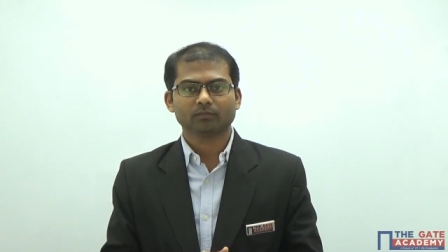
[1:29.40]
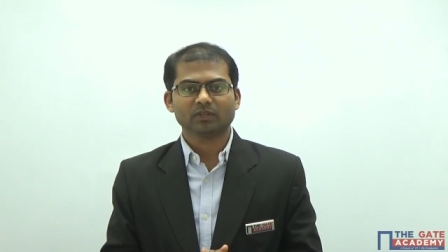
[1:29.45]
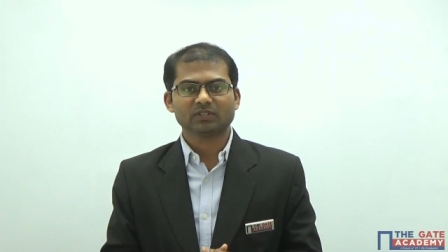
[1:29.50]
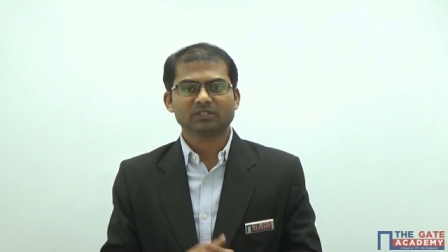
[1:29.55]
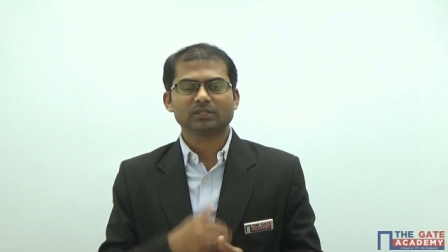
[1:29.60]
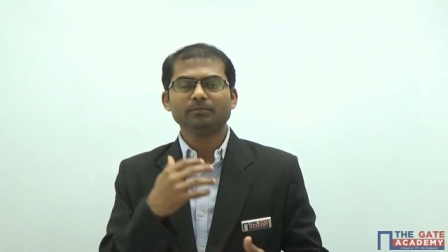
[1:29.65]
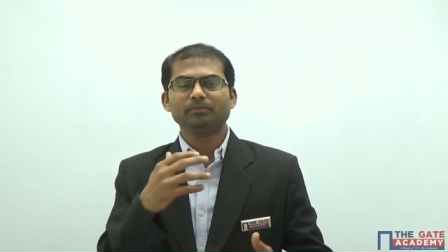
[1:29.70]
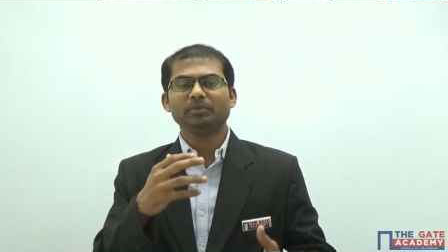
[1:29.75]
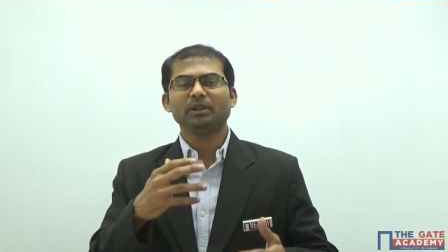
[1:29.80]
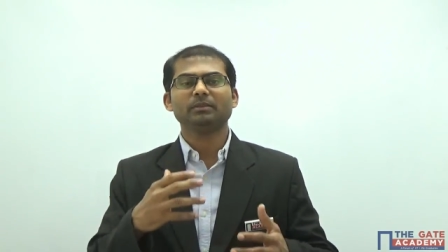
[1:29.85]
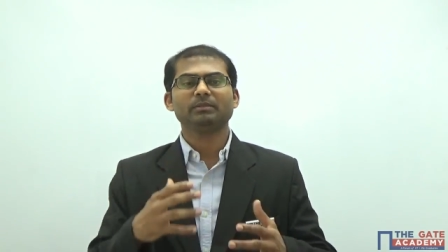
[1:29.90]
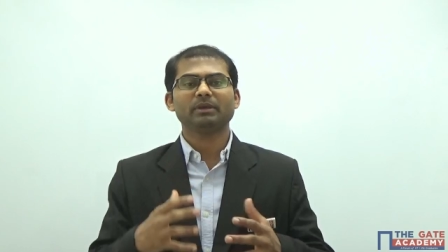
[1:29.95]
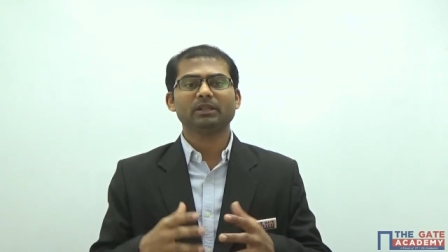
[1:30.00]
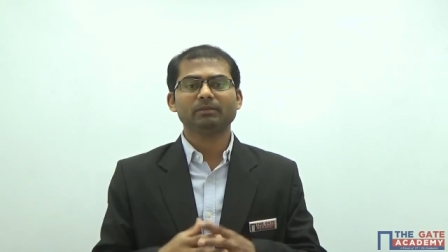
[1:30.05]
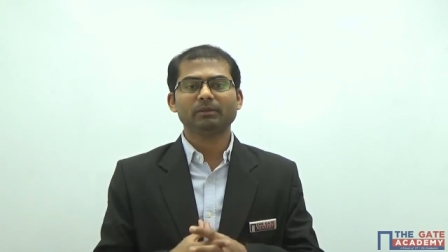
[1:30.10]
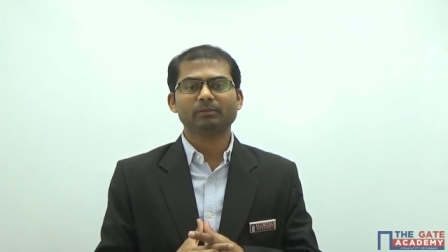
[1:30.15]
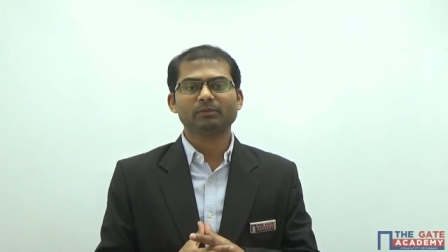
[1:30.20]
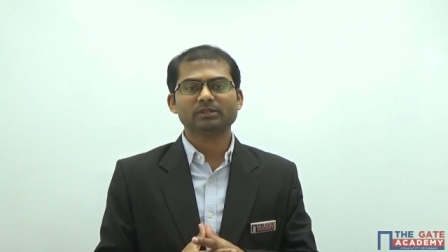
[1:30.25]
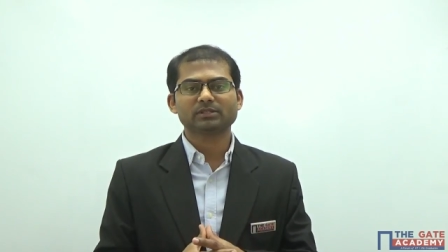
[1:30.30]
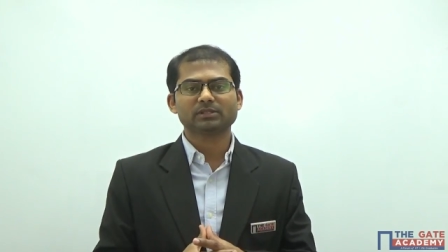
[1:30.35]
Simply, many
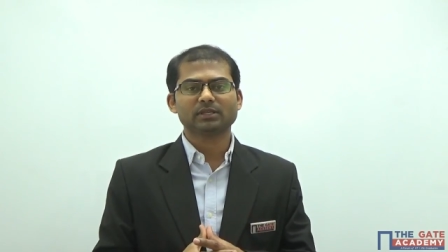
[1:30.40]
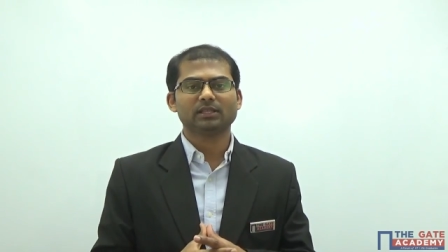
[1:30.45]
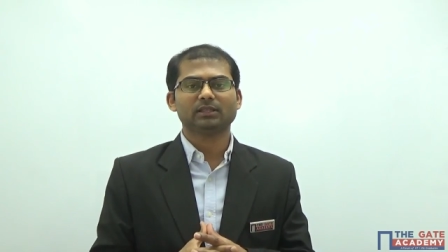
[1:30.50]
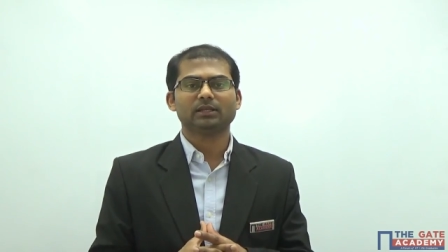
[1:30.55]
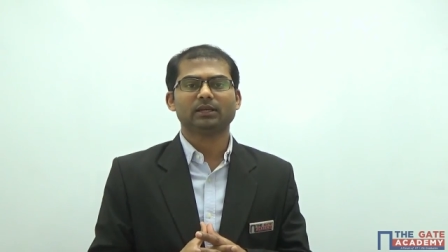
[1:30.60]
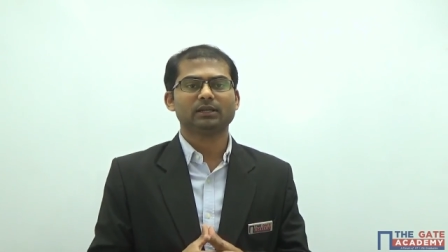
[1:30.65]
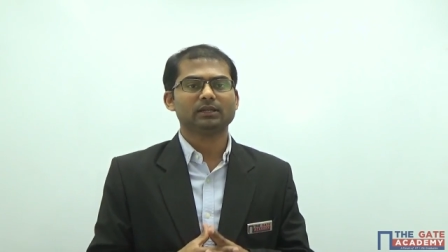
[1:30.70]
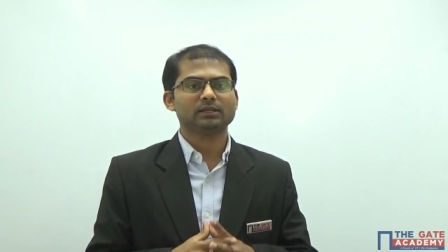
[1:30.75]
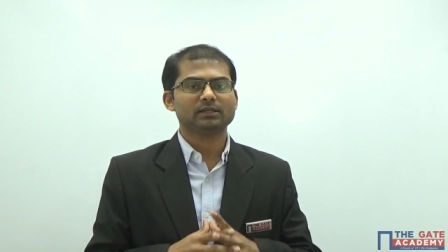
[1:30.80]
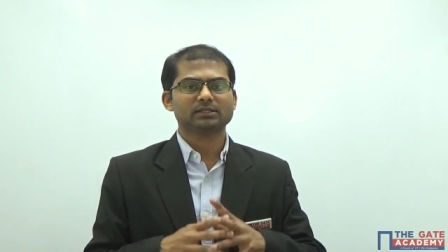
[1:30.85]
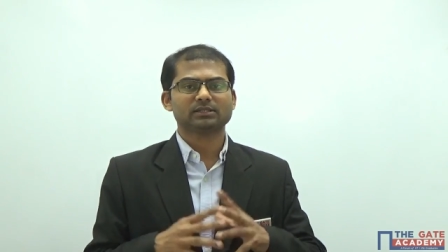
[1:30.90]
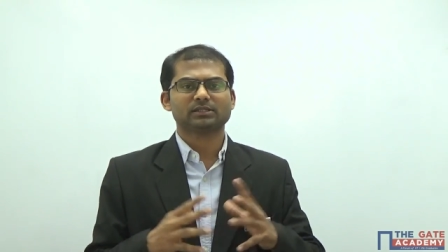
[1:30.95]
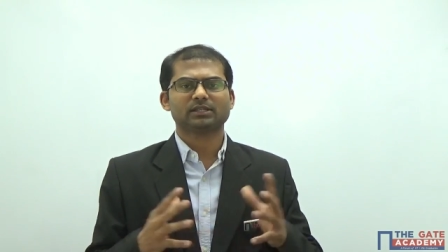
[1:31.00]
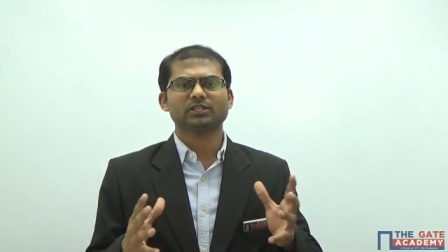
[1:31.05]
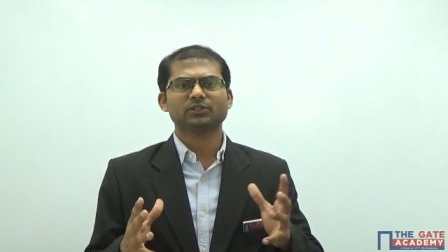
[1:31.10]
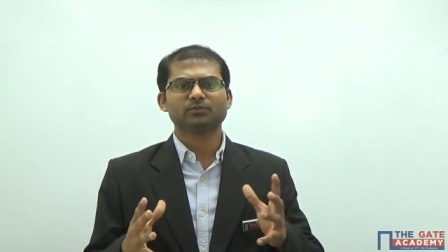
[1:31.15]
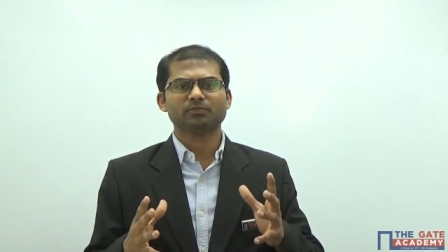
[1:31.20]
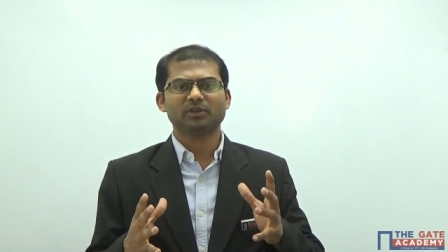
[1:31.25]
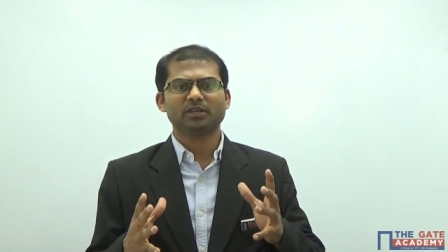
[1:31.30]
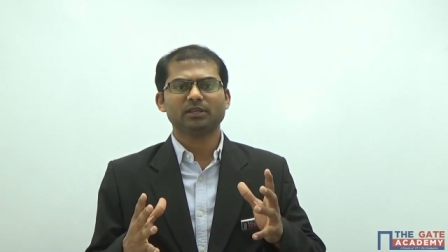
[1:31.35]
people say that
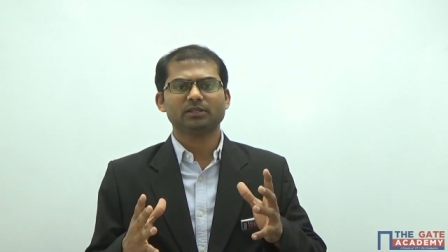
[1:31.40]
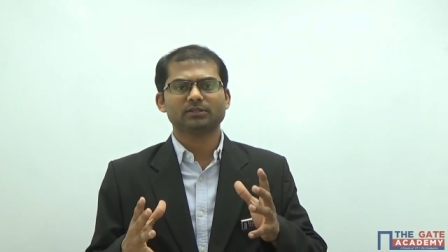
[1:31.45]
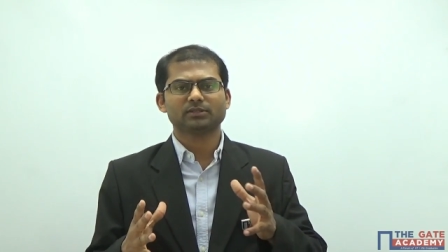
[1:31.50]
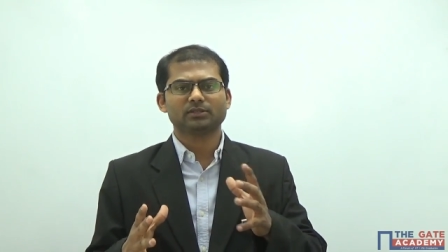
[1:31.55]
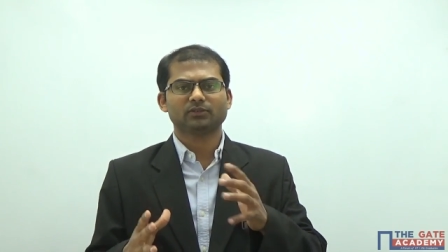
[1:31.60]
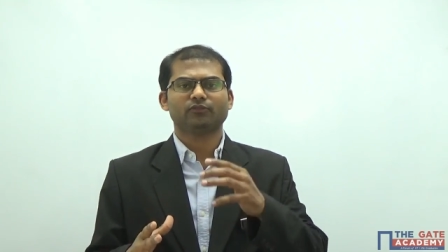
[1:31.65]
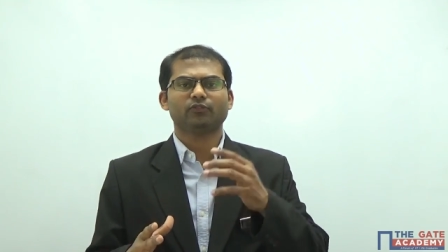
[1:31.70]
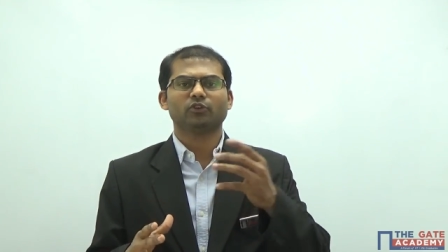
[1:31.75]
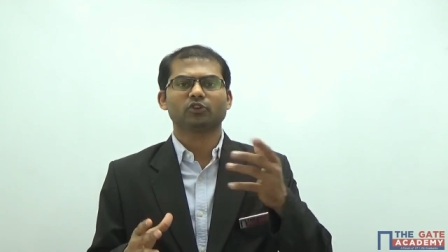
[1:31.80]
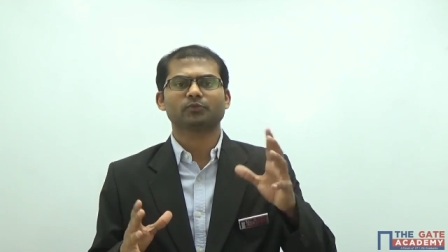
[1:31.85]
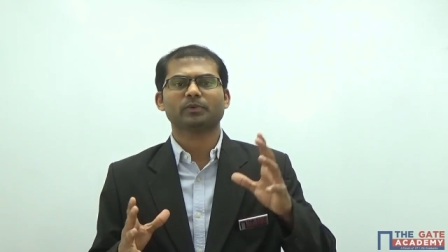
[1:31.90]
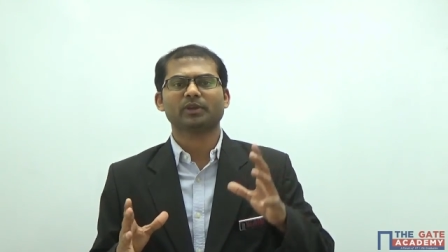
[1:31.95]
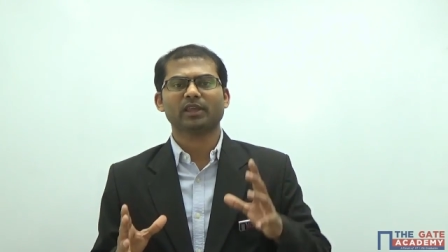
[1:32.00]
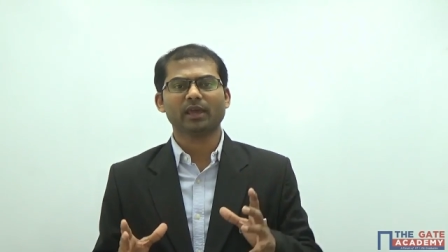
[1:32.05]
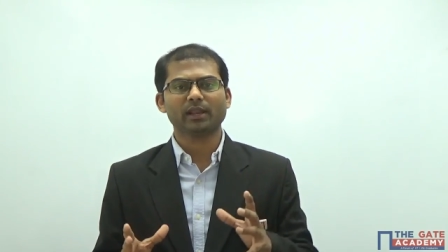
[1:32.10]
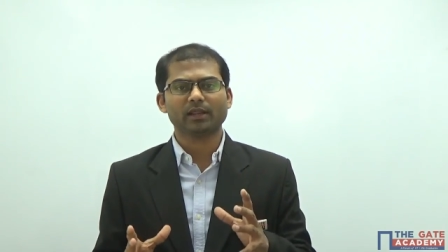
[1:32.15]
stress means force by